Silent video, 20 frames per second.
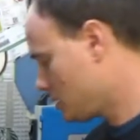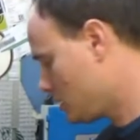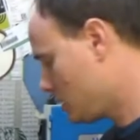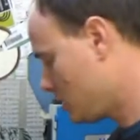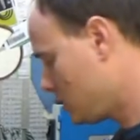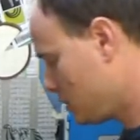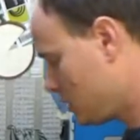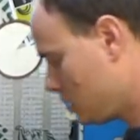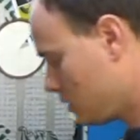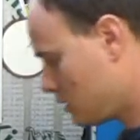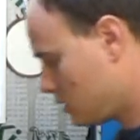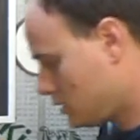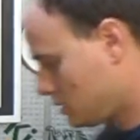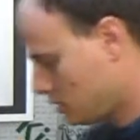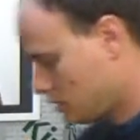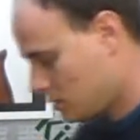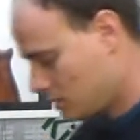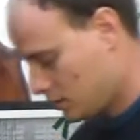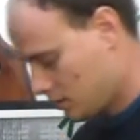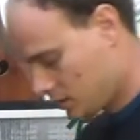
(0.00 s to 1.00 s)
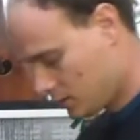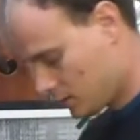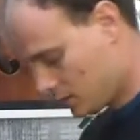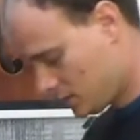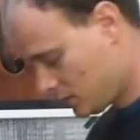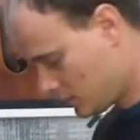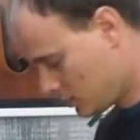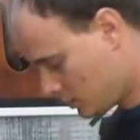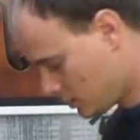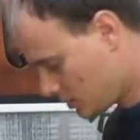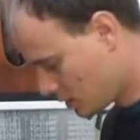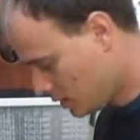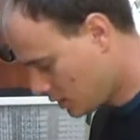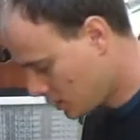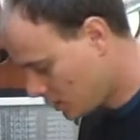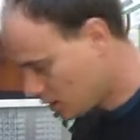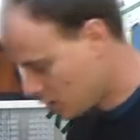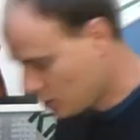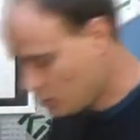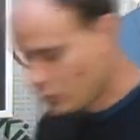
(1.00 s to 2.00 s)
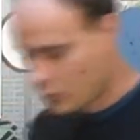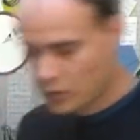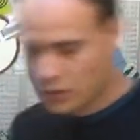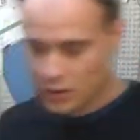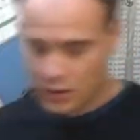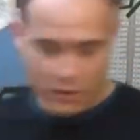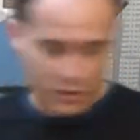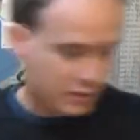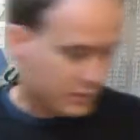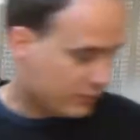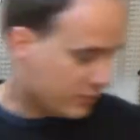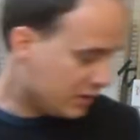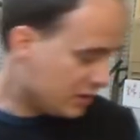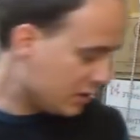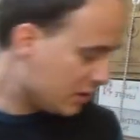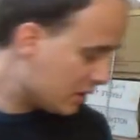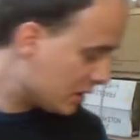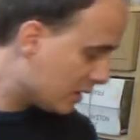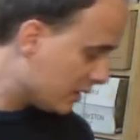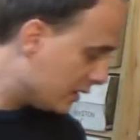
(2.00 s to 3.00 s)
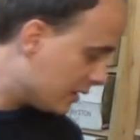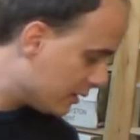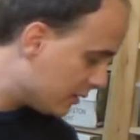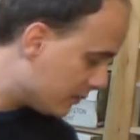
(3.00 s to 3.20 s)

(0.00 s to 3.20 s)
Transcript: and I will immediately